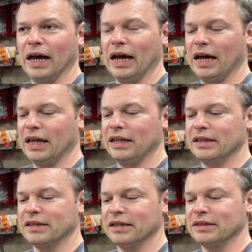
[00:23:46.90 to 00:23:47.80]

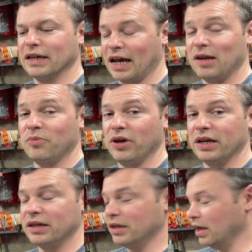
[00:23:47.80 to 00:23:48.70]
And to calibrate
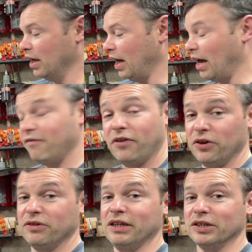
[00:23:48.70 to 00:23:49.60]
it, I
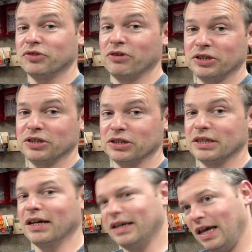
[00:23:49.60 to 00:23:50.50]
followed the instructions
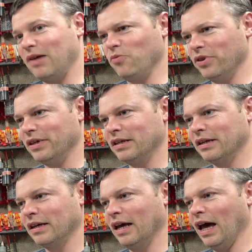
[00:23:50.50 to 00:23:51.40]
that came with it
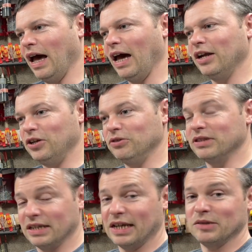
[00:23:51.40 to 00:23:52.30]
and used
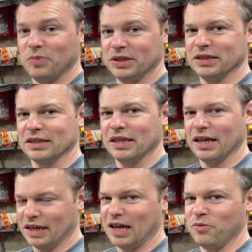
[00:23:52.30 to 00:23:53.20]
the test pieces
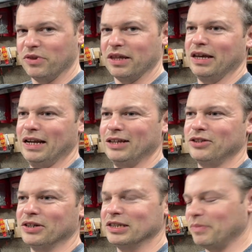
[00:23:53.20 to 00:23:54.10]
that came with it, and it
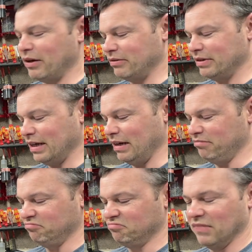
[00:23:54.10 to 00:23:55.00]
took us about
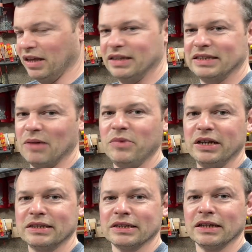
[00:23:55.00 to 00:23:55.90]
10
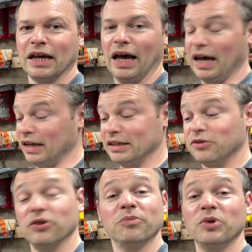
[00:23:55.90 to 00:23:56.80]
minutes, and
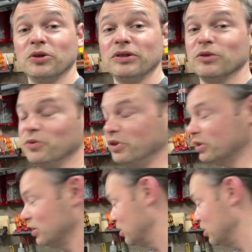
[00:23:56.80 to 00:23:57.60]
lo and behold, it works.